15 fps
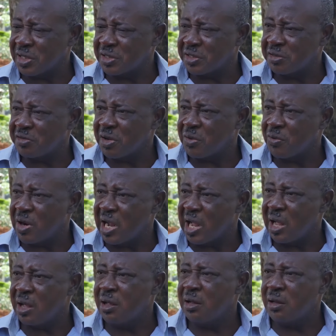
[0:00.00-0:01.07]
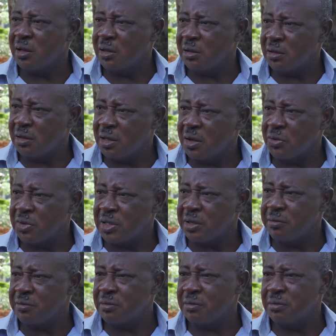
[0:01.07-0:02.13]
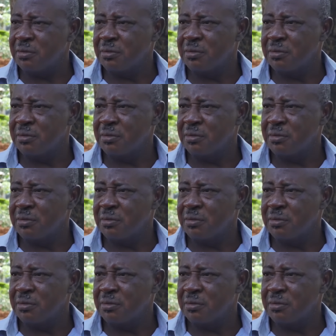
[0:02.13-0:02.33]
As if I were there with them?